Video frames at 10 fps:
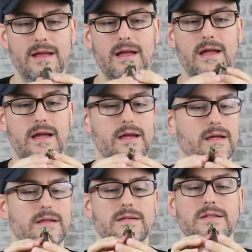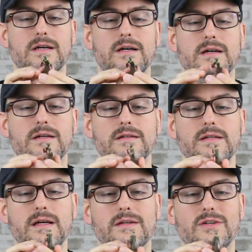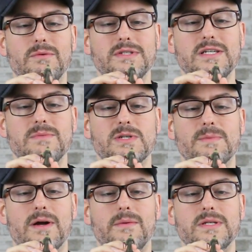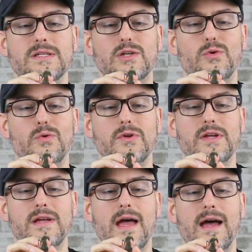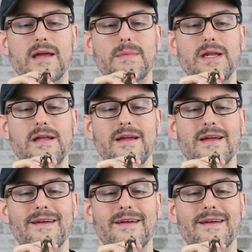And yeah, so I won't say too much about her, but this is a cool looking hag mini.